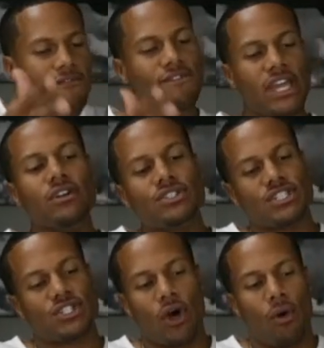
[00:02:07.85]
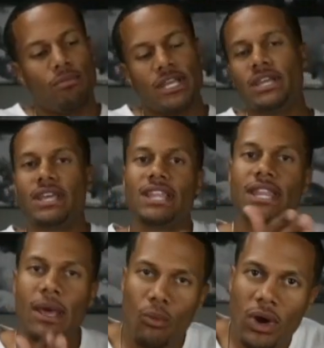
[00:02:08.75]
Phil just told me
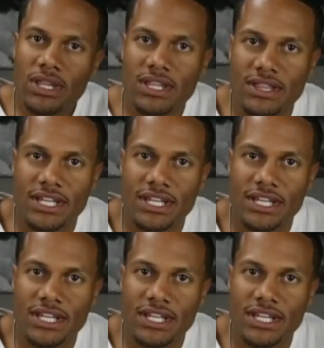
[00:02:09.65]
that one of the